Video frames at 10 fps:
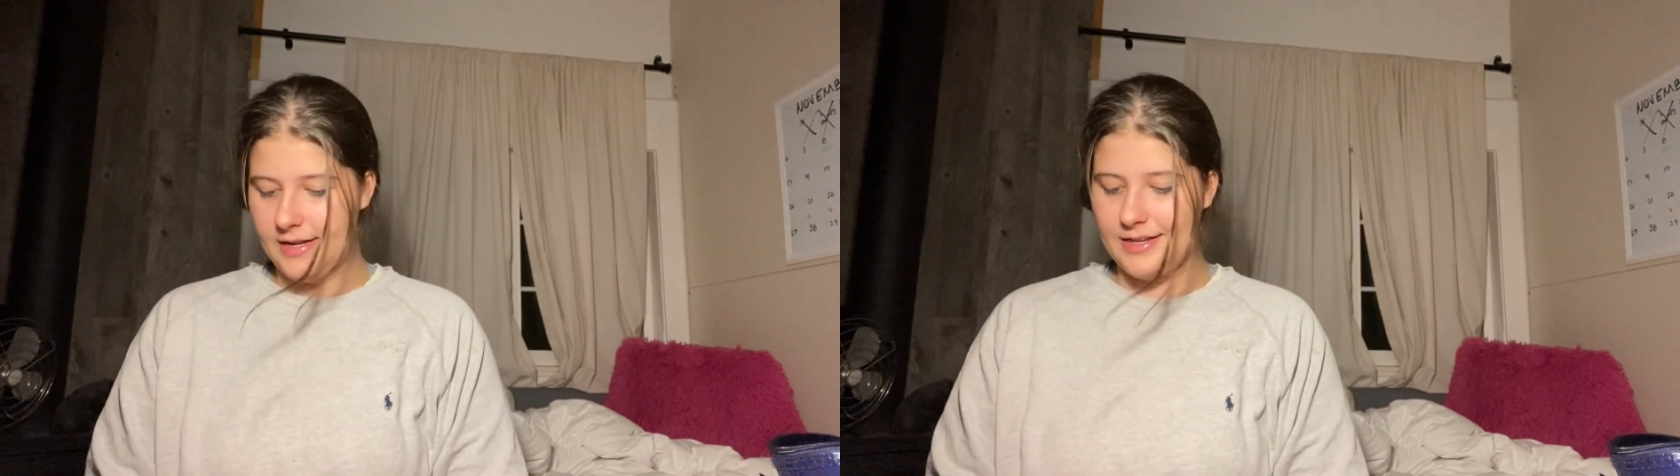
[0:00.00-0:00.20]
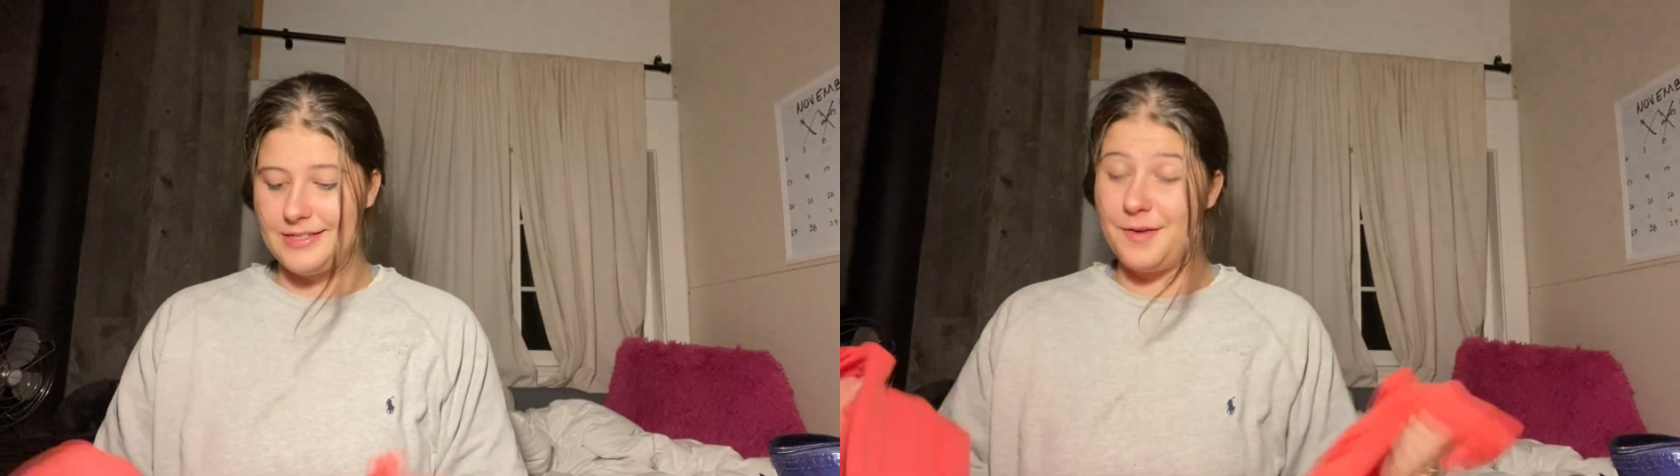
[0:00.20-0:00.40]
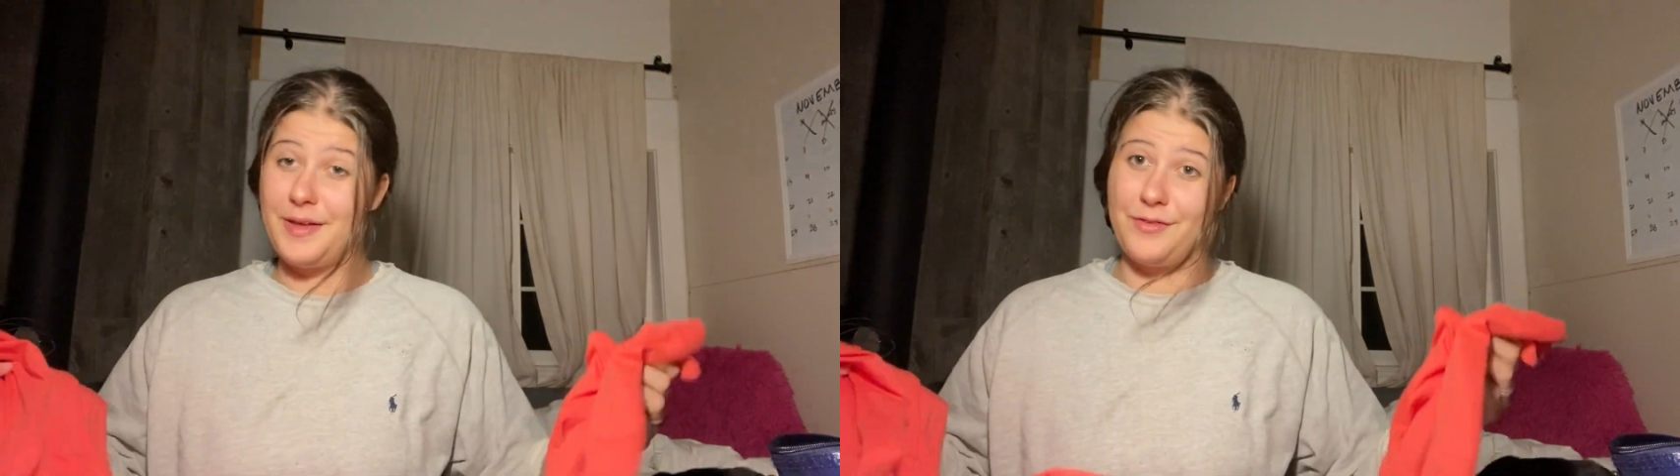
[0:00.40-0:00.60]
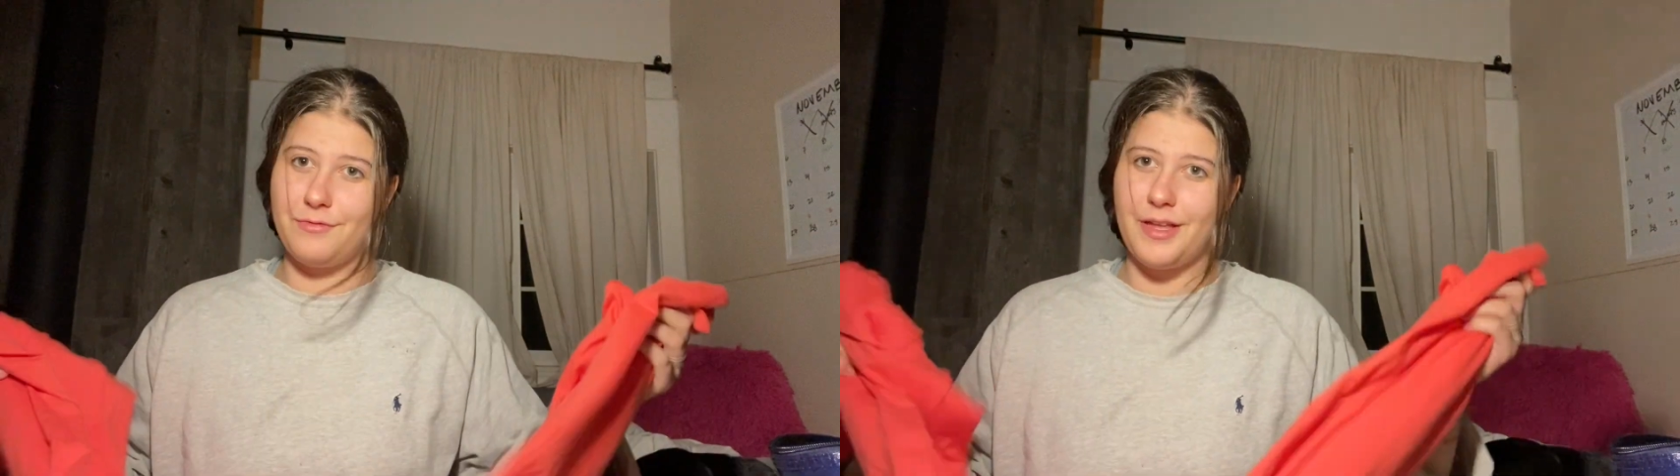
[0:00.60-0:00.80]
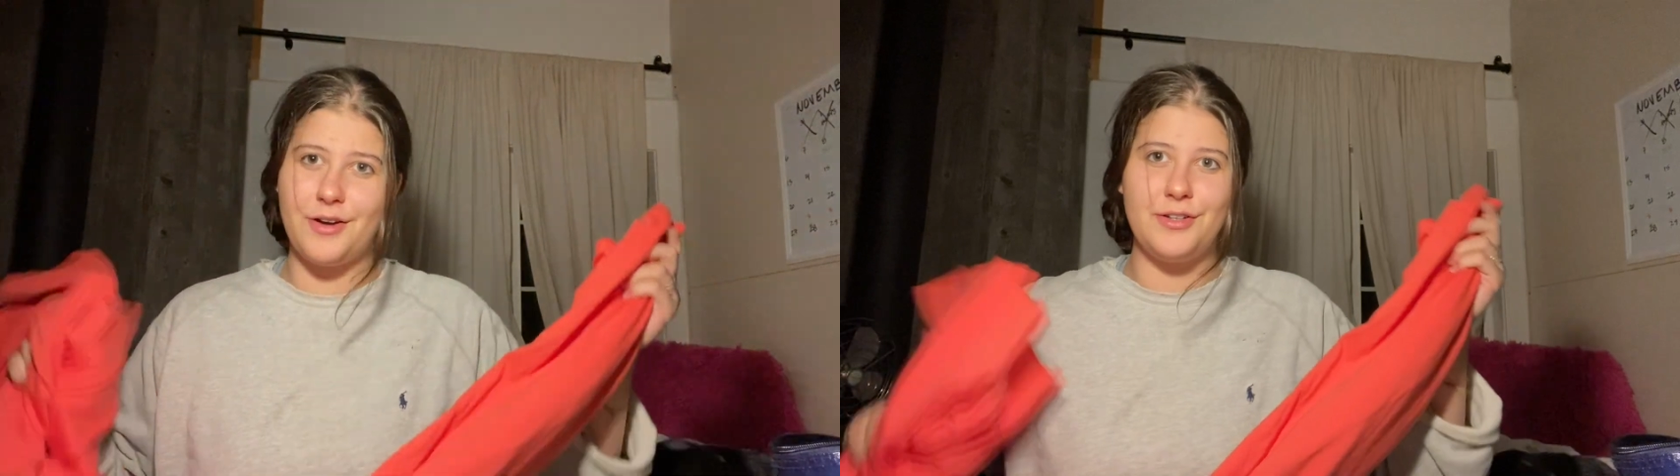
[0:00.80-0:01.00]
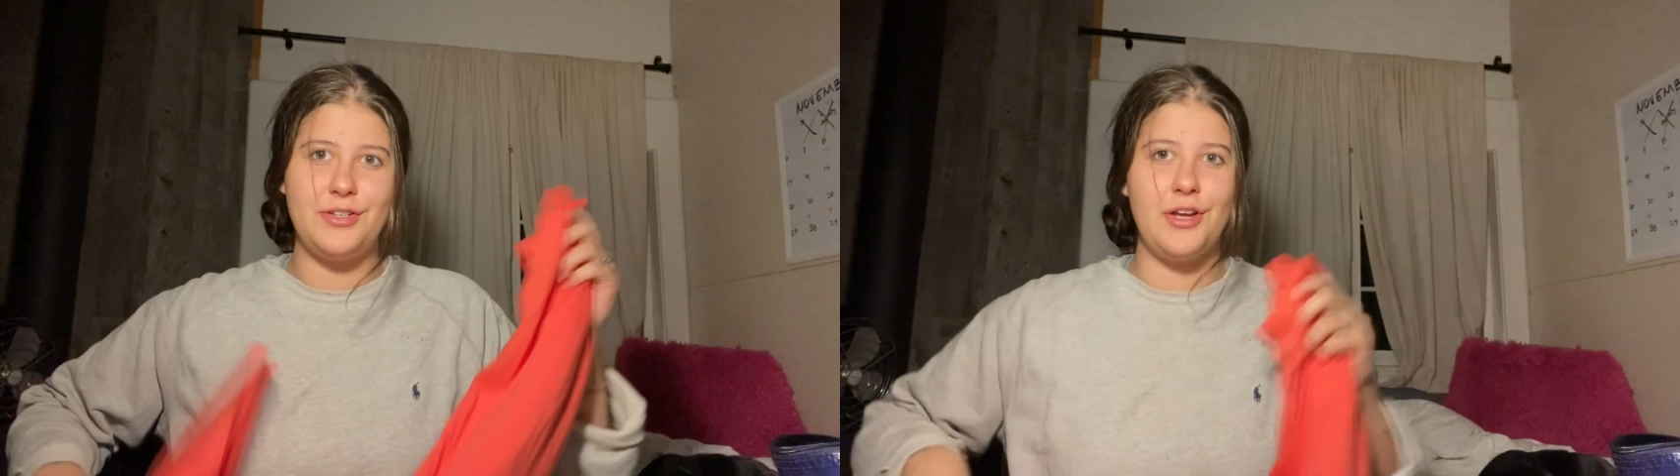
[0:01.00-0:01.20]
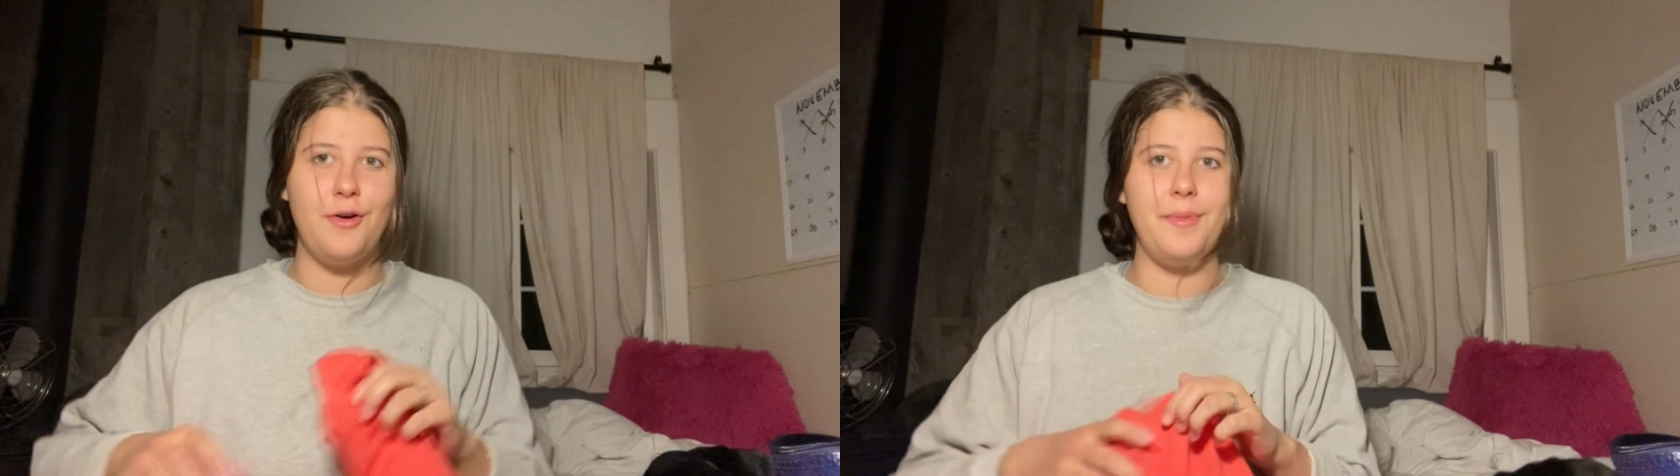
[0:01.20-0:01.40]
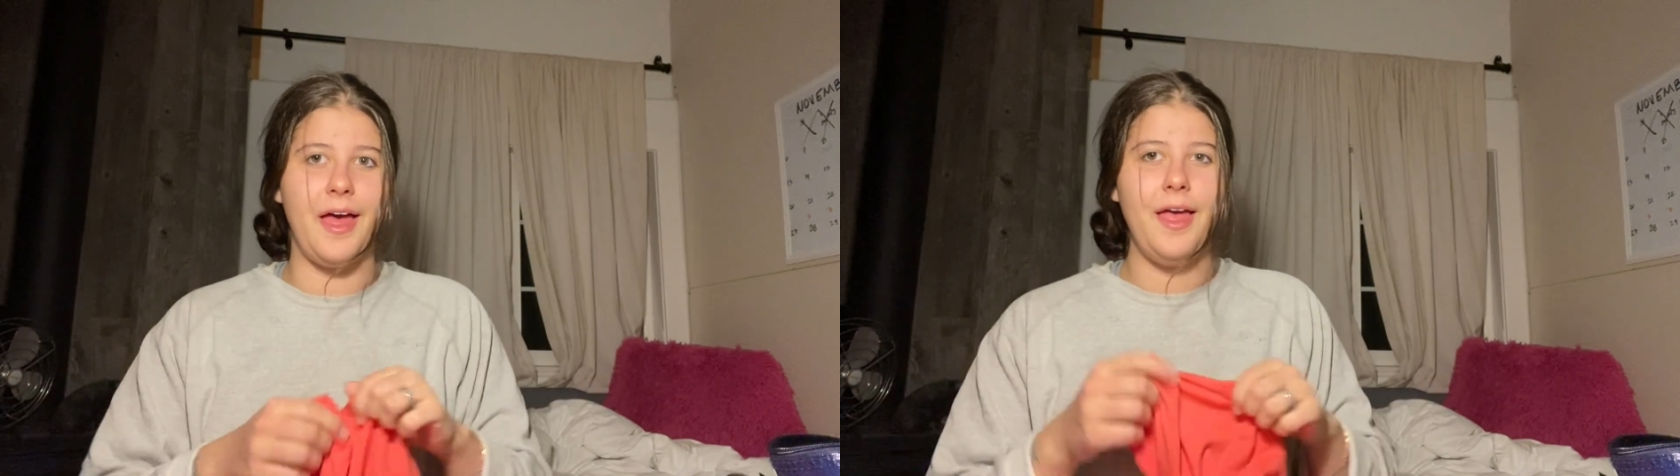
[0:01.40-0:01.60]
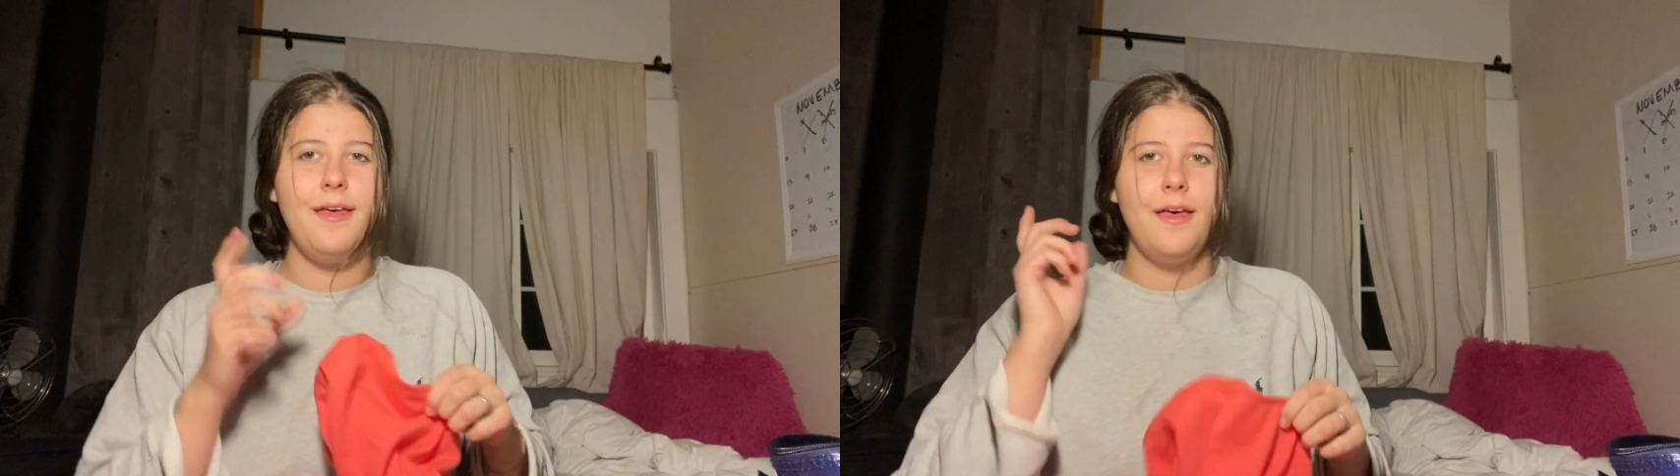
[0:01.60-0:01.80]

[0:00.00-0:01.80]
is gonna be really hard to show but